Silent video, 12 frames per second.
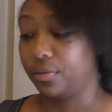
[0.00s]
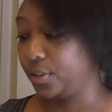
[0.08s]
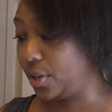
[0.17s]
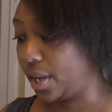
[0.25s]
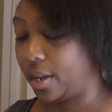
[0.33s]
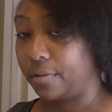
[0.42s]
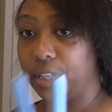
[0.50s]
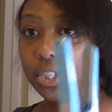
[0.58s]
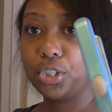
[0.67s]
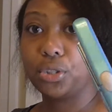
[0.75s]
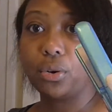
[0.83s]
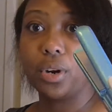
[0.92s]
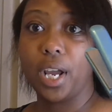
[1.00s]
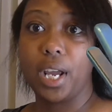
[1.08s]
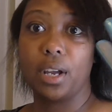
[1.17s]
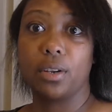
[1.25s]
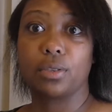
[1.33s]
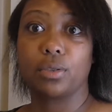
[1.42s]
If you have any short
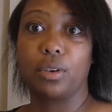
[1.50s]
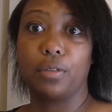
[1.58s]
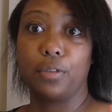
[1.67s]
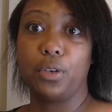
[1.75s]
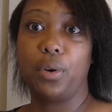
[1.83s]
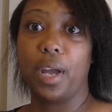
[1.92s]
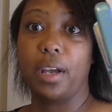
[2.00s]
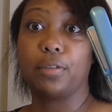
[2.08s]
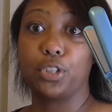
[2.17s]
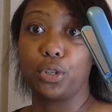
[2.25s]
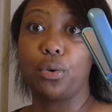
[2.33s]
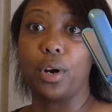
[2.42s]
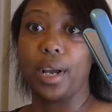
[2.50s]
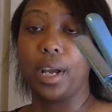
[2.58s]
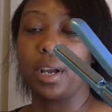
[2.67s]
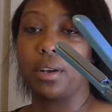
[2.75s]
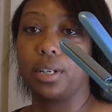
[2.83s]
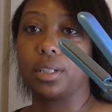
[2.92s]
hairs, or if you have short
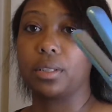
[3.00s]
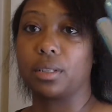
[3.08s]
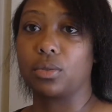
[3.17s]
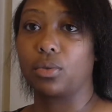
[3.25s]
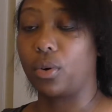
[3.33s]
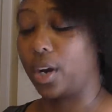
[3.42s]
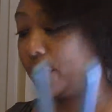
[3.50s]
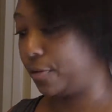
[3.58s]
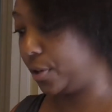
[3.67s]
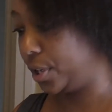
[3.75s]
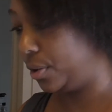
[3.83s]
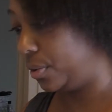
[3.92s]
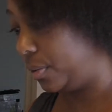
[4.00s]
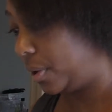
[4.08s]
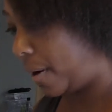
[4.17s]
hair, this is great for you.